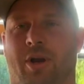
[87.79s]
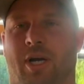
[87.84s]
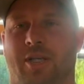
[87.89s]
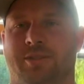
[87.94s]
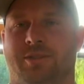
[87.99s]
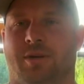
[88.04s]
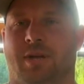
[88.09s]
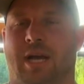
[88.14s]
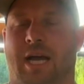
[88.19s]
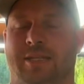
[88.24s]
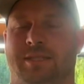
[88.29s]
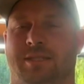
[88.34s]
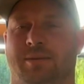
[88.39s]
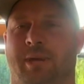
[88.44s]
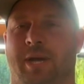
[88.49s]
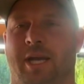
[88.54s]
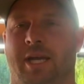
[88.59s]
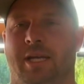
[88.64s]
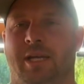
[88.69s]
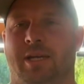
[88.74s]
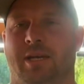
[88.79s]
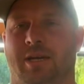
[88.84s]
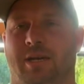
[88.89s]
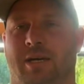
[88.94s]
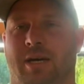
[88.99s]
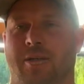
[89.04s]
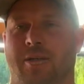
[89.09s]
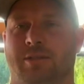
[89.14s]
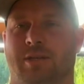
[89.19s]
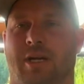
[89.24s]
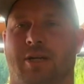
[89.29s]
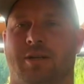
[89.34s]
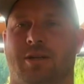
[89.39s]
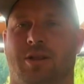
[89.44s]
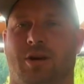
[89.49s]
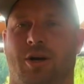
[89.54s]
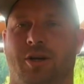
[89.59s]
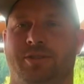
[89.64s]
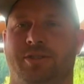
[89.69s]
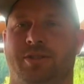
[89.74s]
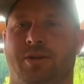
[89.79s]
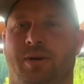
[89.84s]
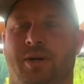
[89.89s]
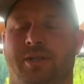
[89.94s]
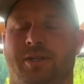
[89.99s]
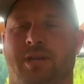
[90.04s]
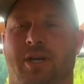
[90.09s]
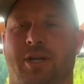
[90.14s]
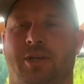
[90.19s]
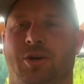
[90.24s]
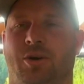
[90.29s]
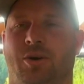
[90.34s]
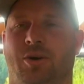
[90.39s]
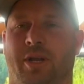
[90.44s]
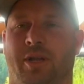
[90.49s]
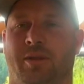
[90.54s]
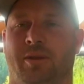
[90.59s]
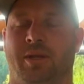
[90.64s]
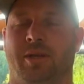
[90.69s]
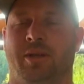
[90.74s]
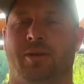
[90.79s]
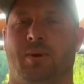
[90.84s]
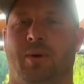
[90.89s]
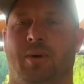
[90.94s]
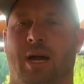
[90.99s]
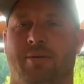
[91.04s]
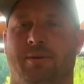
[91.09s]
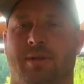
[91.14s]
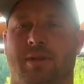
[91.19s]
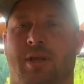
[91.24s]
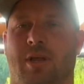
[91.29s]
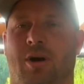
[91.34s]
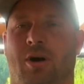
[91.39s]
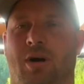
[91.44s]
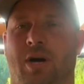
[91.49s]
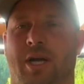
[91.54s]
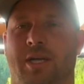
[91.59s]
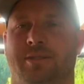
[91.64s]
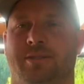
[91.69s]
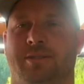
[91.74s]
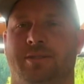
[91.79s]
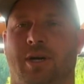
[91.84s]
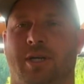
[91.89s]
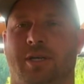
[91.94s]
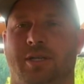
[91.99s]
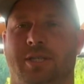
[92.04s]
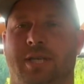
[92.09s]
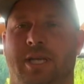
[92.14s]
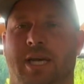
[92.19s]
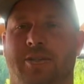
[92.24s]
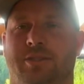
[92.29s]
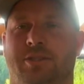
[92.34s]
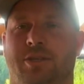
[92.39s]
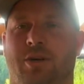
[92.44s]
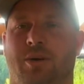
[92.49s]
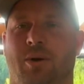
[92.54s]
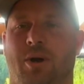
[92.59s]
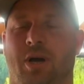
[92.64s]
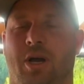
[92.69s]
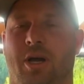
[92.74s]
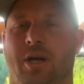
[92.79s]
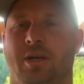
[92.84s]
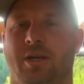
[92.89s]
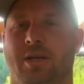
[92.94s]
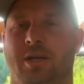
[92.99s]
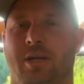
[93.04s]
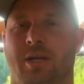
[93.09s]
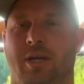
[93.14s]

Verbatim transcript: I sort of had to be as close to her as I could in the way of a line so I could get to her.